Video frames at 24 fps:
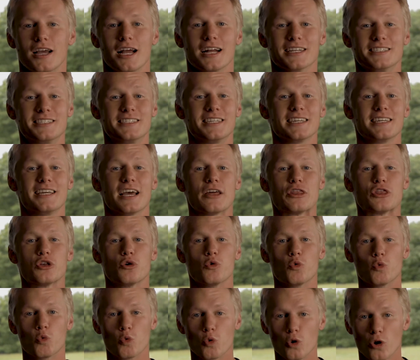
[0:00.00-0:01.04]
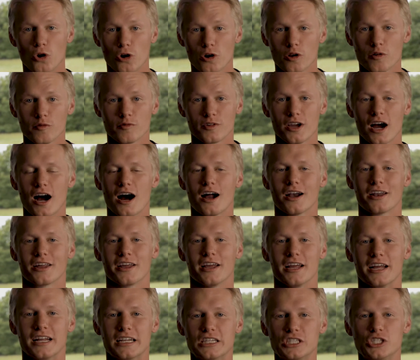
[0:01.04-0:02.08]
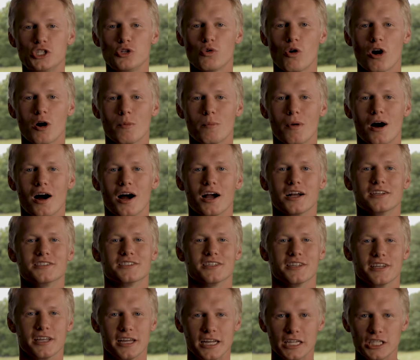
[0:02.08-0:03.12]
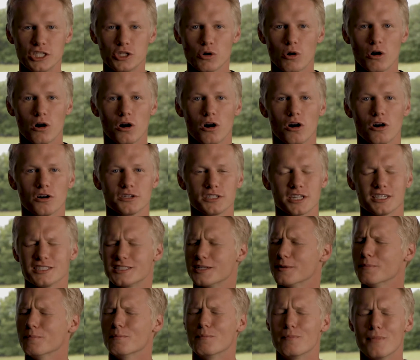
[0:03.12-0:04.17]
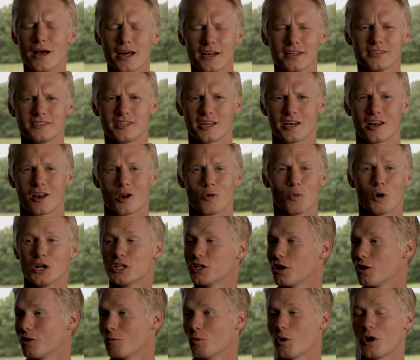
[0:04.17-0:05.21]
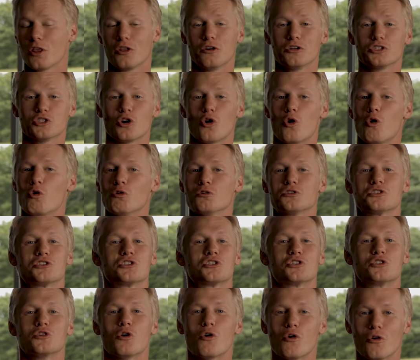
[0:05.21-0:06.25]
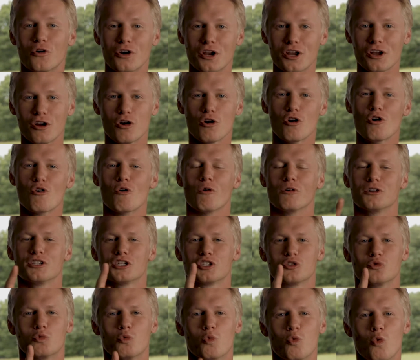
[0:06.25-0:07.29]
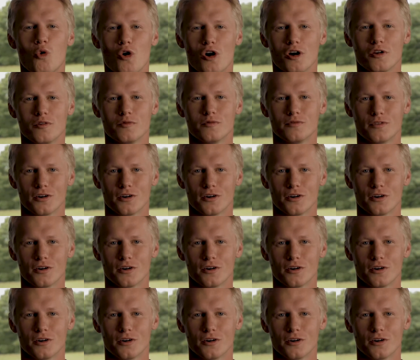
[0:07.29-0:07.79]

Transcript: It's to get the Word of God into our minds and into our hearts and to meditate on it, whether it's a whole story or just one